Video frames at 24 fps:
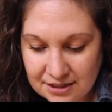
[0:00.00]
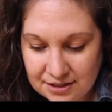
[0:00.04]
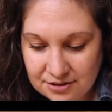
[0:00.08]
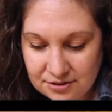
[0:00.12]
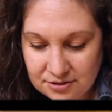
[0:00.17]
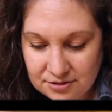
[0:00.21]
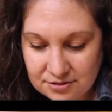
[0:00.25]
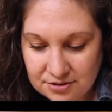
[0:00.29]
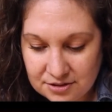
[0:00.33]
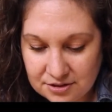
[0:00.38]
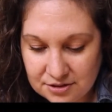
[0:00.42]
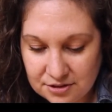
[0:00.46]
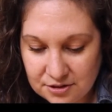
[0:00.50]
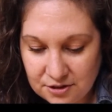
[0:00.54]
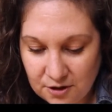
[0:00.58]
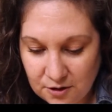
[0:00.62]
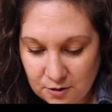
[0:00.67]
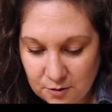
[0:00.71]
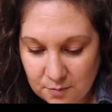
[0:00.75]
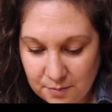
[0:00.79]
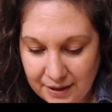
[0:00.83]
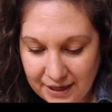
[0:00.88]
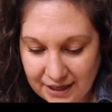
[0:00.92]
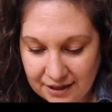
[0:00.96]
you can
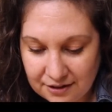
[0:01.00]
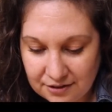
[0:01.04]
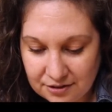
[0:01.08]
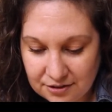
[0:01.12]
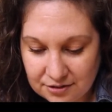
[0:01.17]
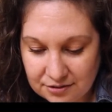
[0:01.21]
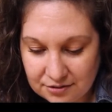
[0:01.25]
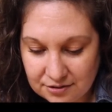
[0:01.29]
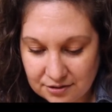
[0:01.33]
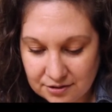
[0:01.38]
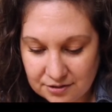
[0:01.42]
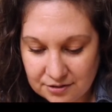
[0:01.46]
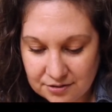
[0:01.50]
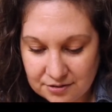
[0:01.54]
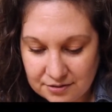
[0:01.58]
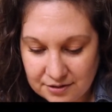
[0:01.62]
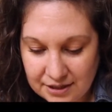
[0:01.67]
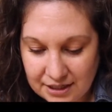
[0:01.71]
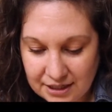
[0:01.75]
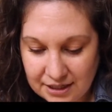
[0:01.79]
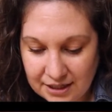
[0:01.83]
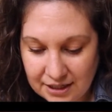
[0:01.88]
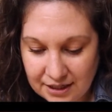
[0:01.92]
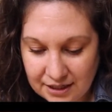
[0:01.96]
go back through
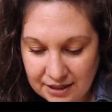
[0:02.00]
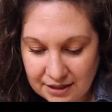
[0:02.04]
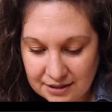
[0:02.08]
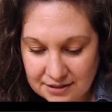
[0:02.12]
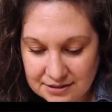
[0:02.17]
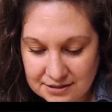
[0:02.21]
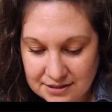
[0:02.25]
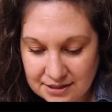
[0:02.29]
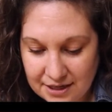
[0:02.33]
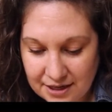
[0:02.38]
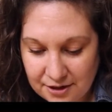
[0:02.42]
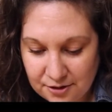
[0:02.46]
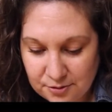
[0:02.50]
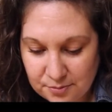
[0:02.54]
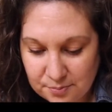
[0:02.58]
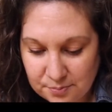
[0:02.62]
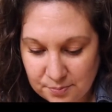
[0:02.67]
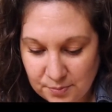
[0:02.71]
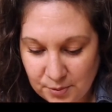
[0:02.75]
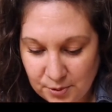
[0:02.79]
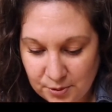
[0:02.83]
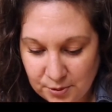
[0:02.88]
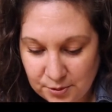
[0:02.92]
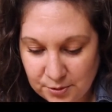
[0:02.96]
and help
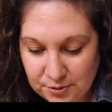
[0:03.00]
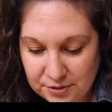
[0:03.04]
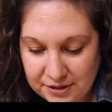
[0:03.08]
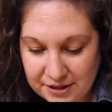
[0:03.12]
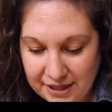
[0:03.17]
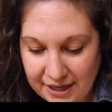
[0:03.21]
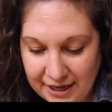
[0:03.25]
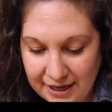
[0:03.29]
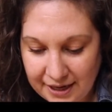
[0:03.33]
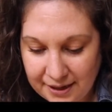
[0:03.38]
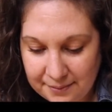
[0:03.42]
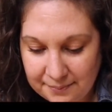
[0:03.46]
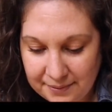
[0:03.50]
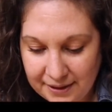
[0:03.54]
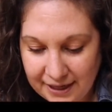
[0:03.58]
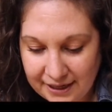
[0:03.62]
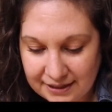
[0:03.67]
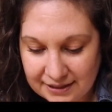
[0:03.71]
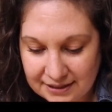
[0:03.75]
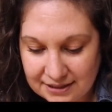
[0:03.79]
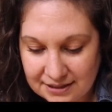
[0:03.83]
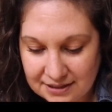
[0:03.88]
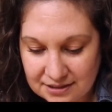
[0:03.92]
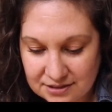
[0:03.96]
mold that
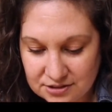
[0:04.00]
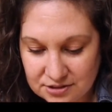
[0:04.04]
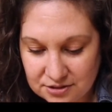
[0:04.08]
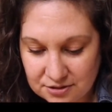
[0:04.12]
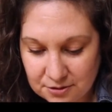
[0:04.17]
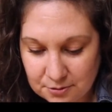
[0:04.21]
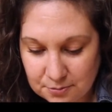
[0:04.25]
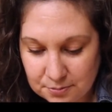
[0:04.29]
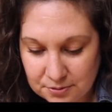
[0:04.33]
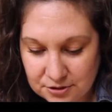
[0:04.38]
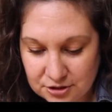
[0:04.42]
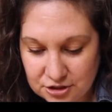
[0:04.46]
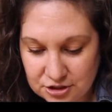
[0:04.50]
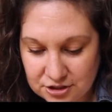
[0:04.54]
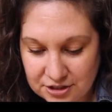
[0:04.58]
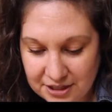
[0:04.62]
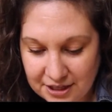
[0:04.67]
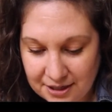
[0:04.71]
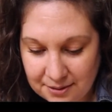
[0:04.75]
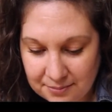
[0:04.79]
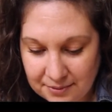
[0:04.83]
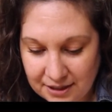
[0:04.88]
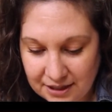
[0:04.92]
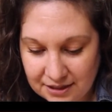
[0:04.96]
back in. So push
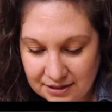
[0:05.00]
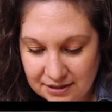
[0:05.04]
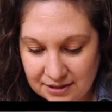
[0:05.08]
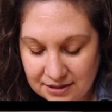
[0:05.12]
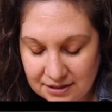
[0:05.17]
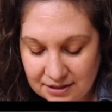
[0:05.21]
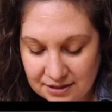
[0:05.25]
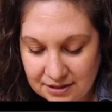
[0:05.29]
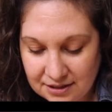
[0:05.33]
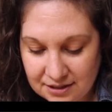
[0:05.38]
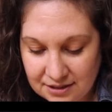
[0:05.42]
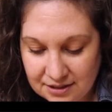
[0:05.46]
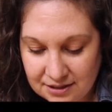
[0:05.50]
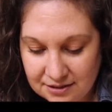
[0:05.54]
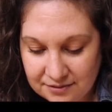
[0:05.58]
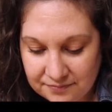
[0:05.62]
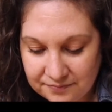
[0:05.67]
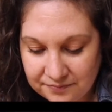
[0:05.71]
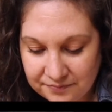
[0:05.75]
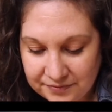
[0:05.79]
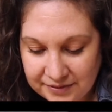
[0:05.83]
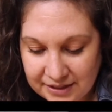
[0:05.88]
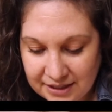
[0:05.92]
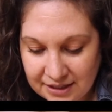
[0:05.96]
that back in.